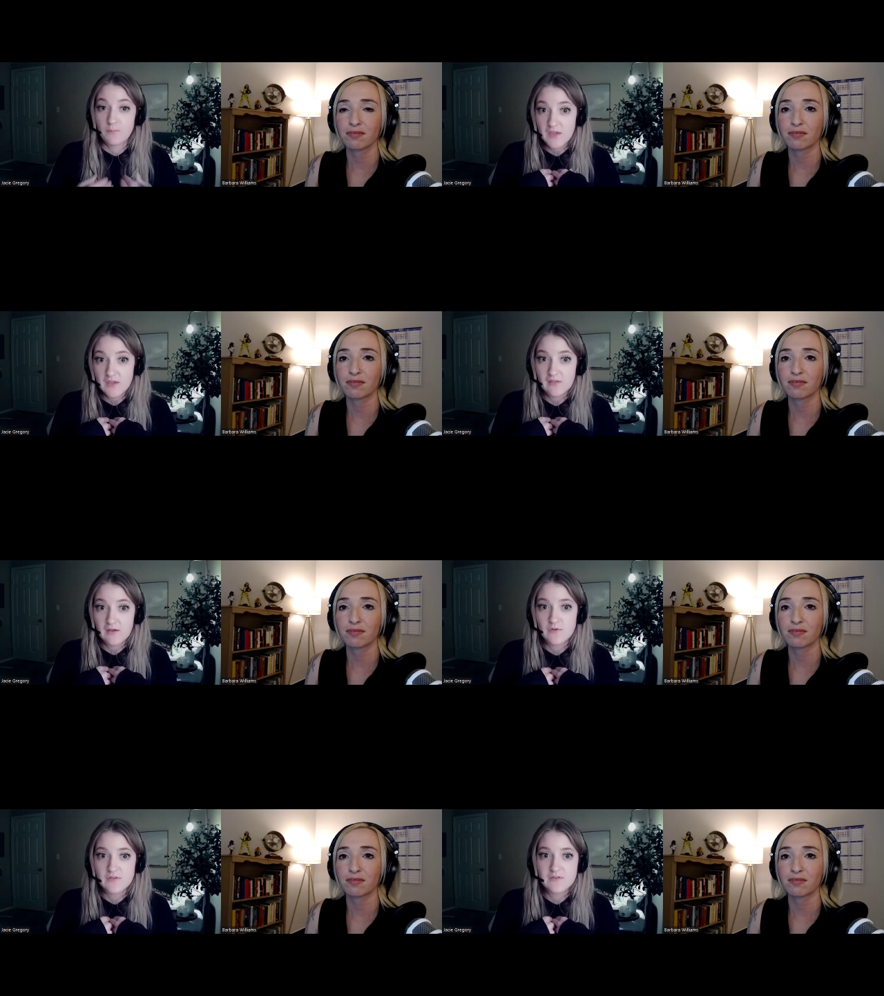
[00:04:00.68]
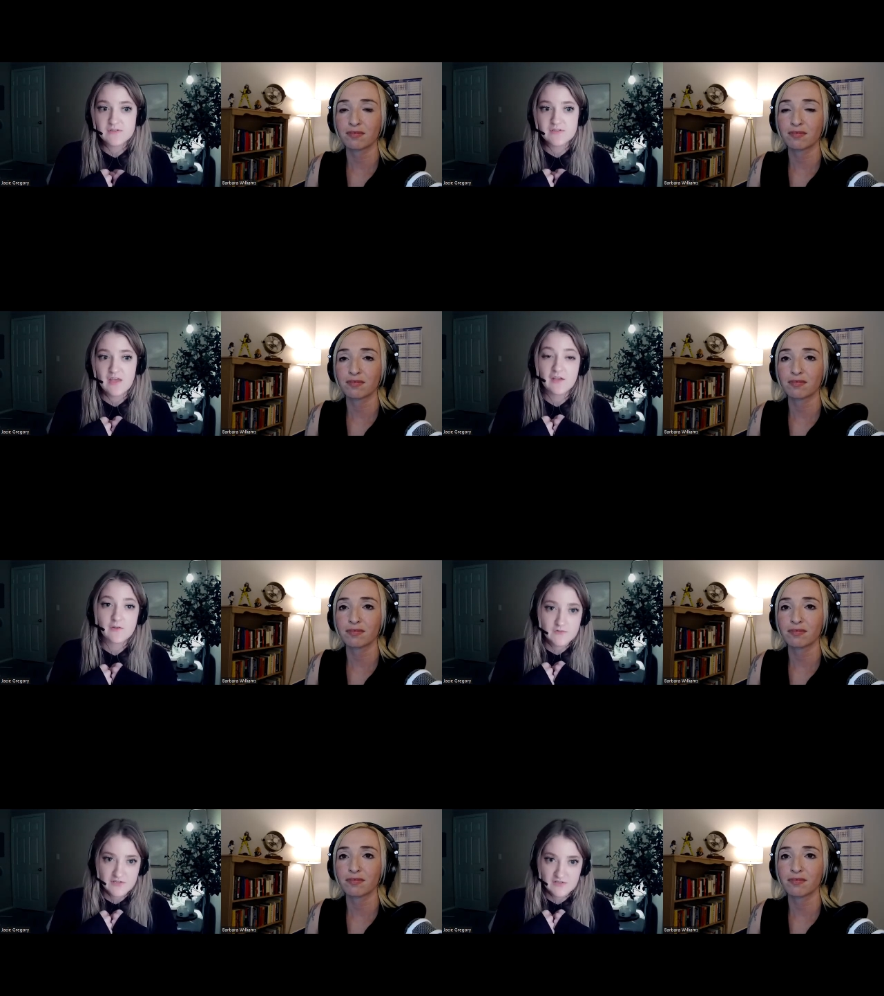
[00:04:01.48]
Speaker 1: me, that was
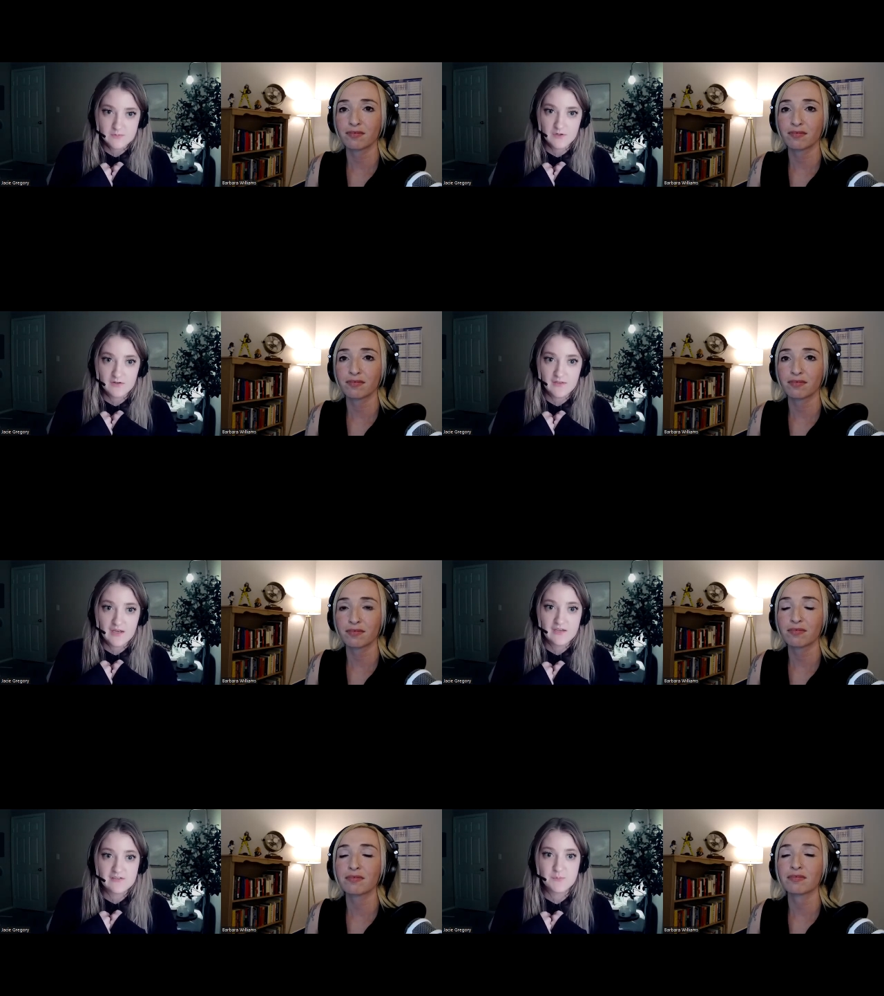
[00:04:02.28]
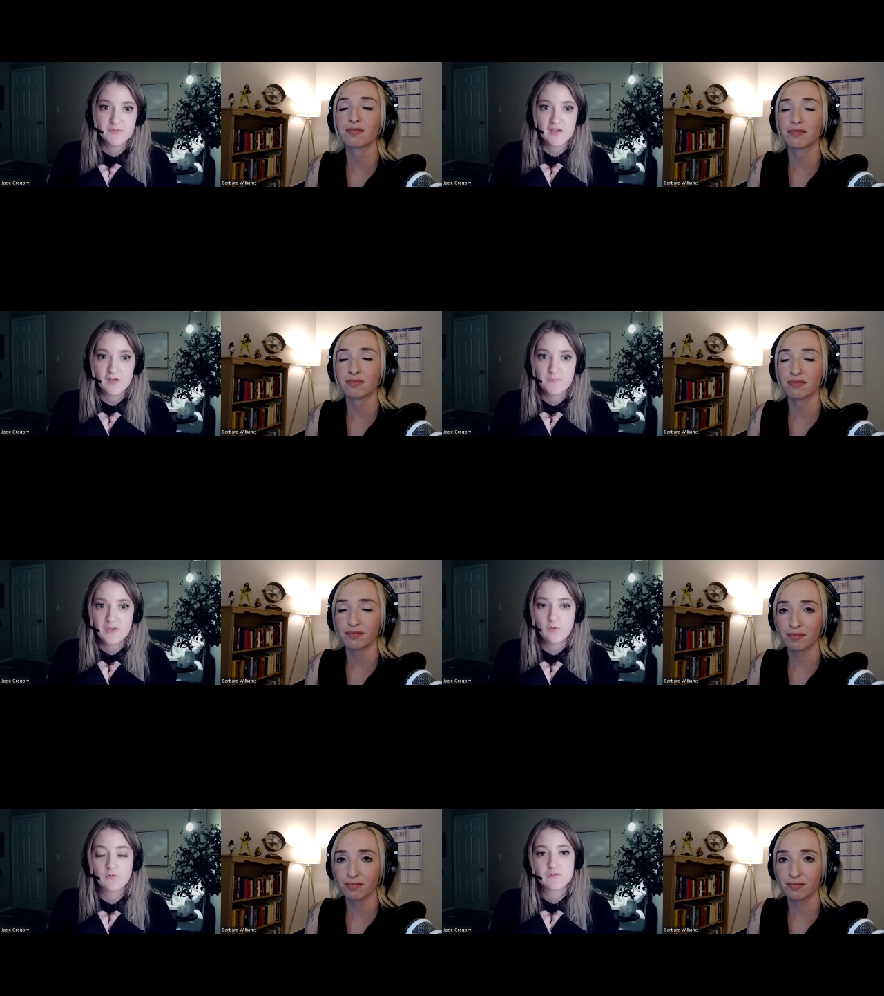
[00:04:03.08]
ankylosing spondylitis, but that could
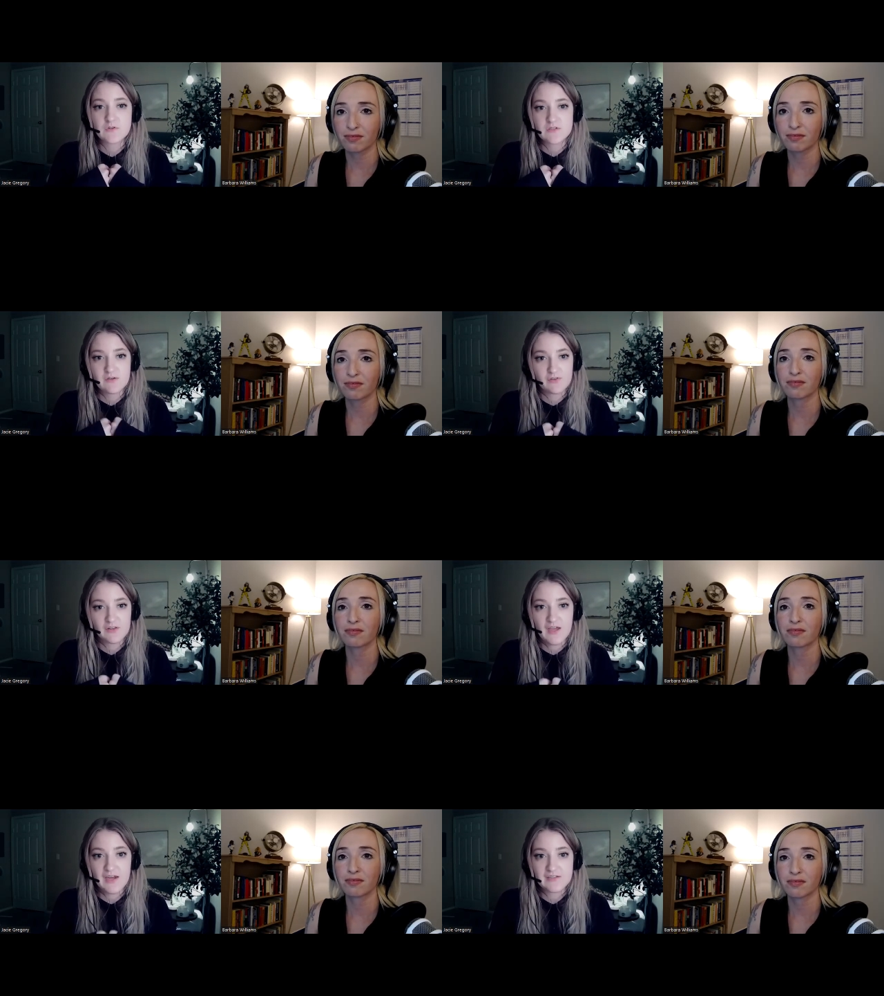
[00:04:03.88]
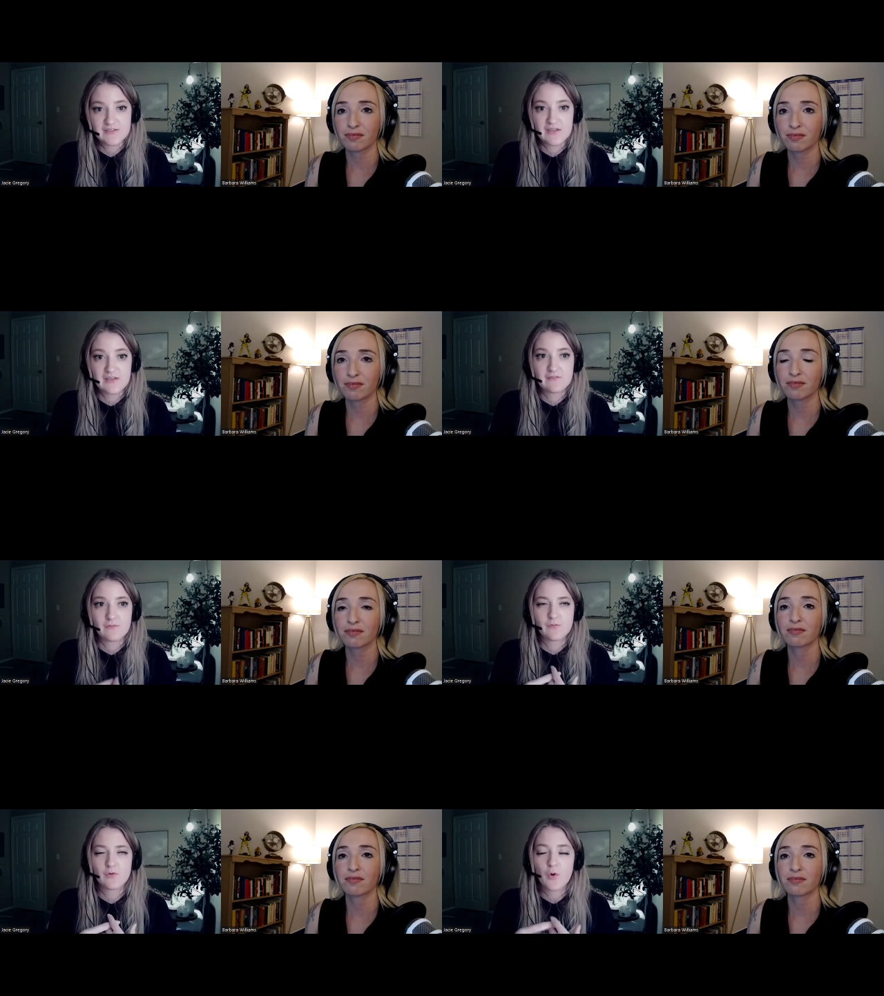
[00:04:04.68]
be ulcerative colitis, it,
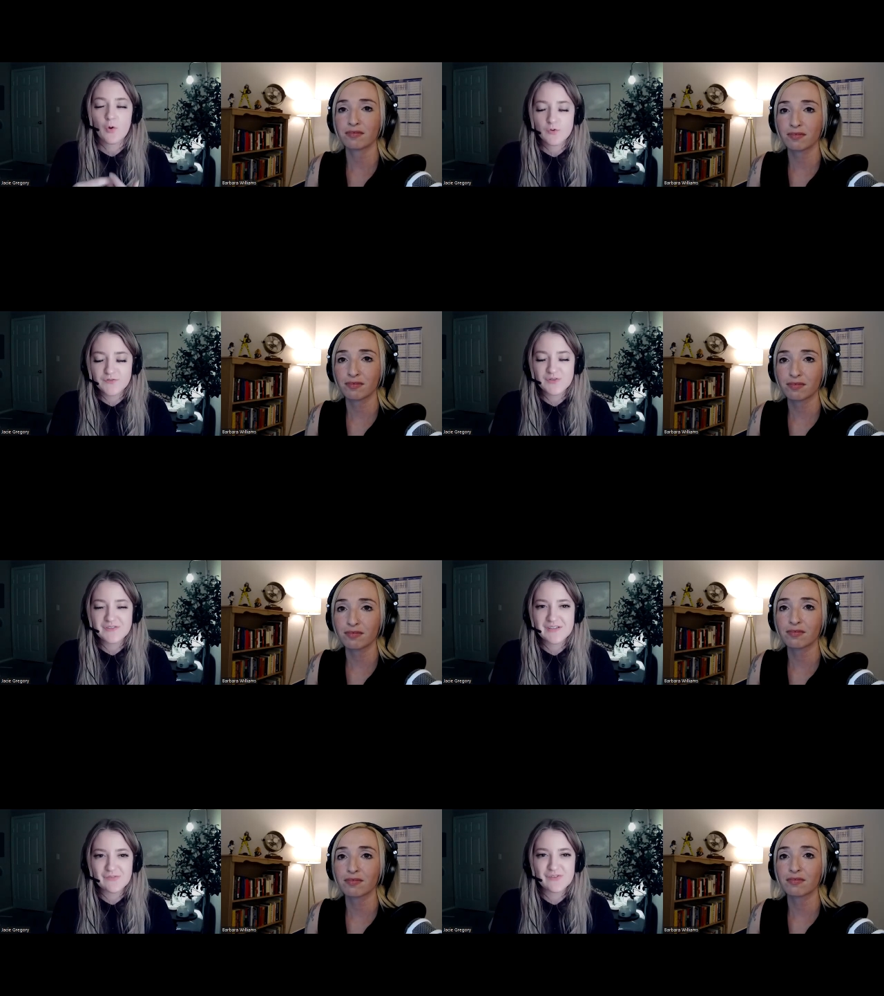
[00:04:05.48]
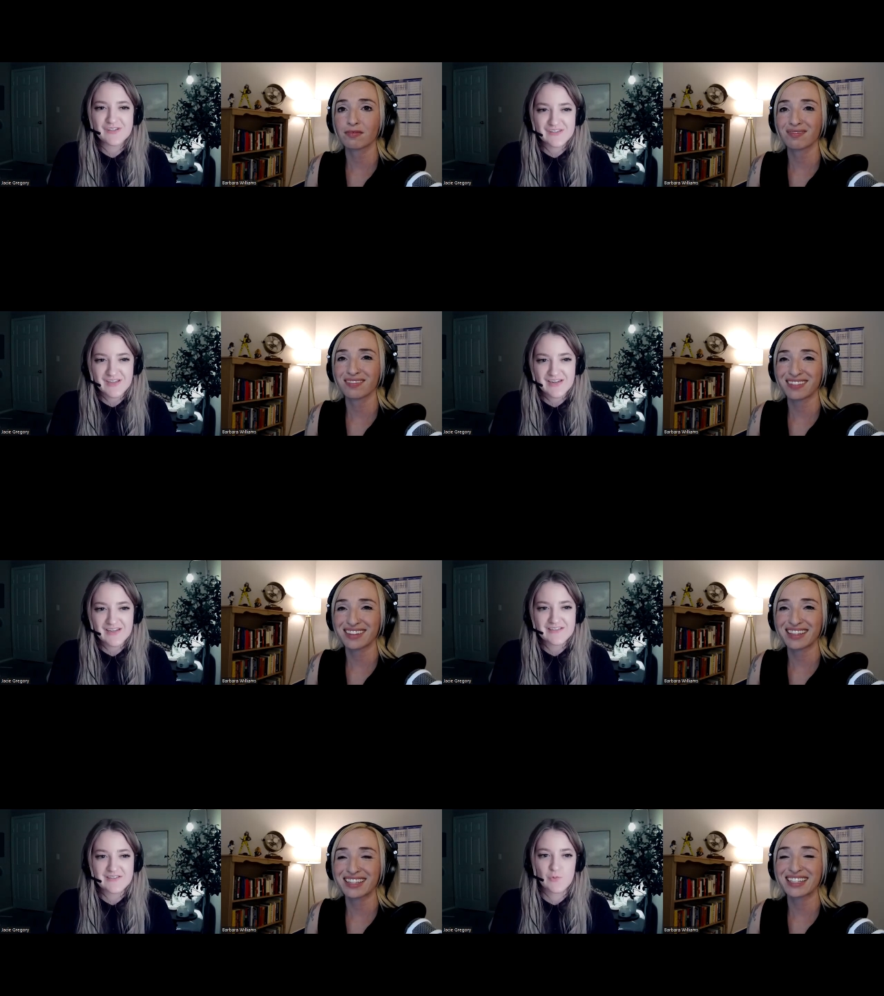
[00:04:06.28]
ulcerative
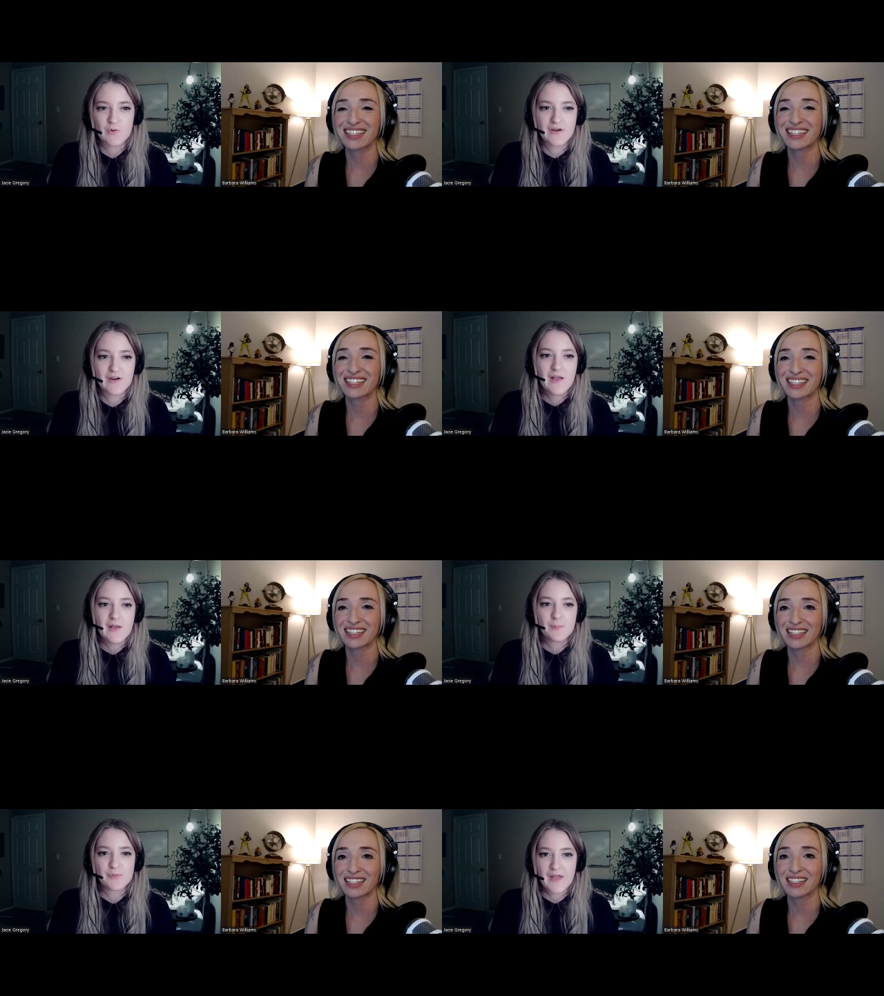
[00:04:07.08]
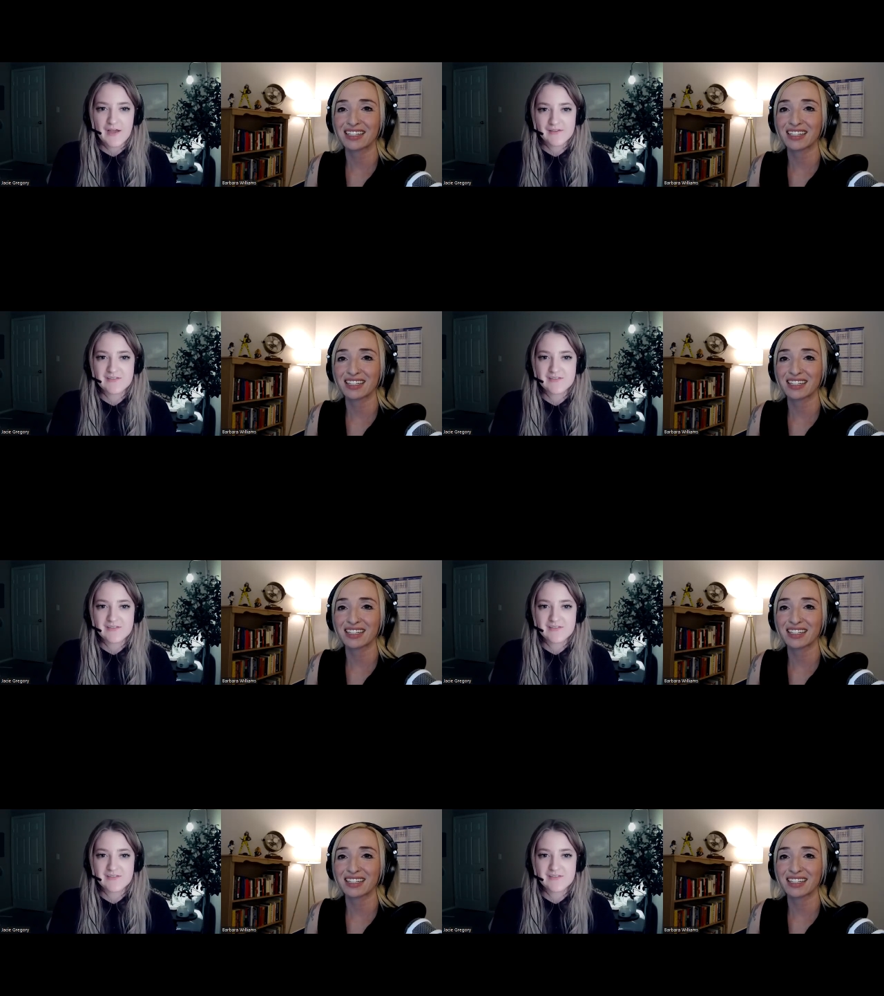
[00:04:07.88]
colitis or plaque